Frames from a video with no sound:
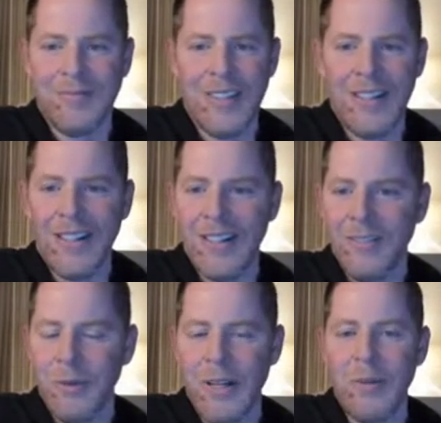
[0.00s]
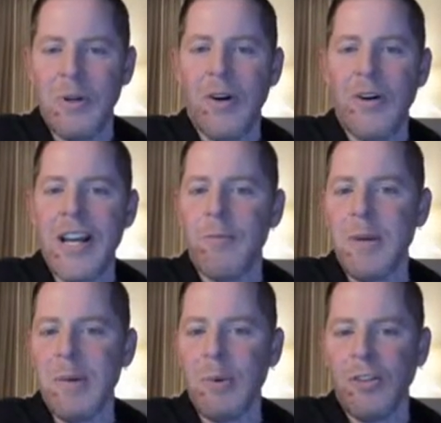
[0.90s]
Yeah, we already
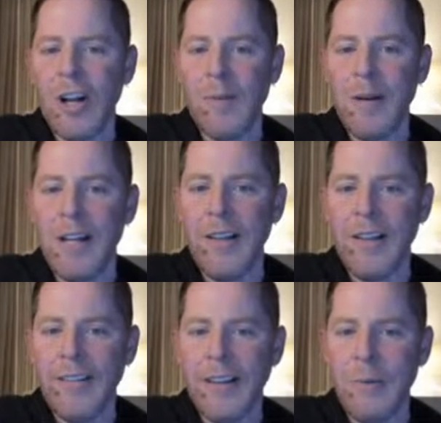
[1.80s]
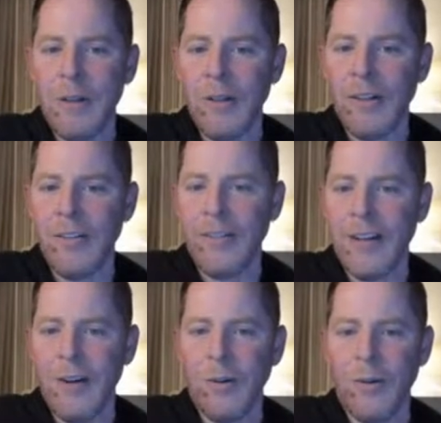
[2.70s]
have people chiming in. They say we look and
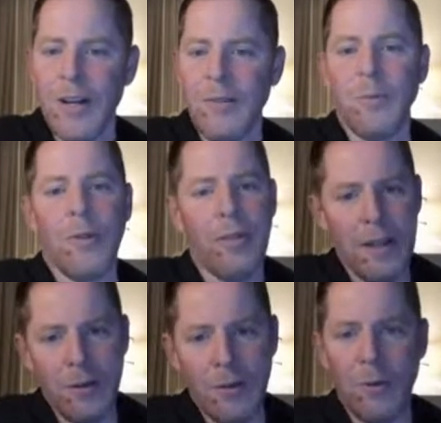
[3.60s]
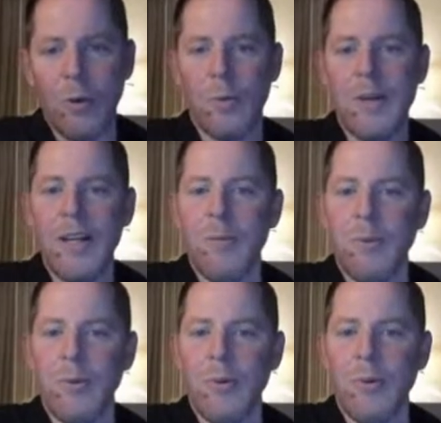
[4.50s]
sound great. Well, thank you,
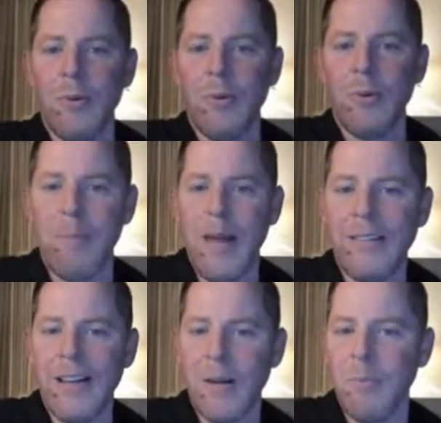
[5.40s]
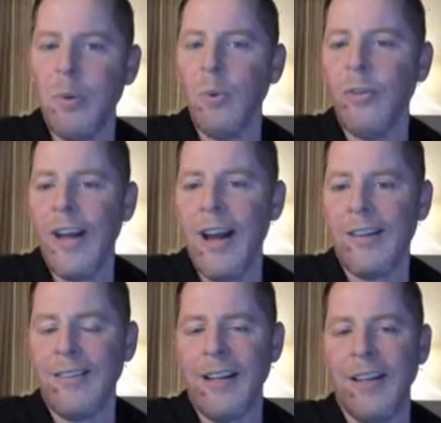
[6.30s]
Corby. Appreciate that. Bang Time Pools
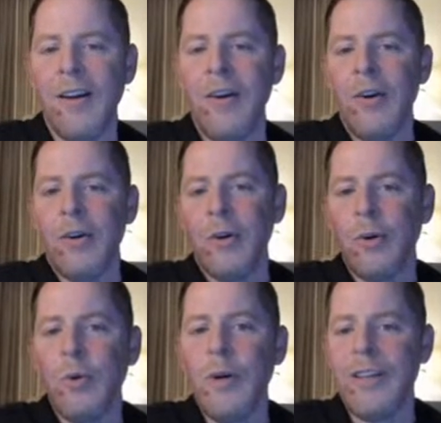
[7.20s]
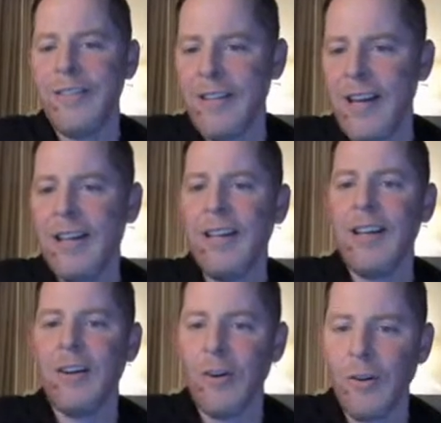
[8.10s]
asking who is
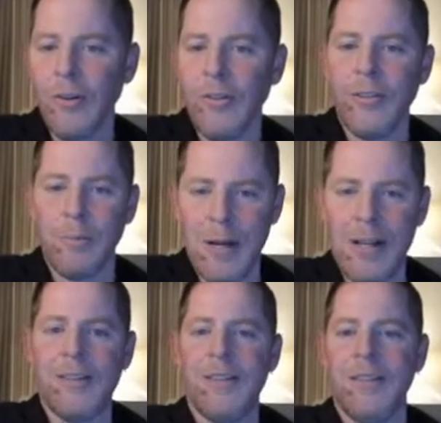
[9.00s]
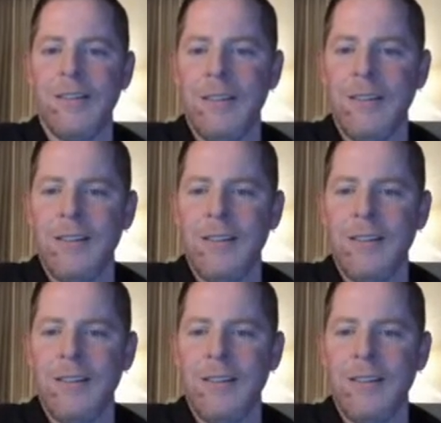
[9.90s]
taking Earl's spot.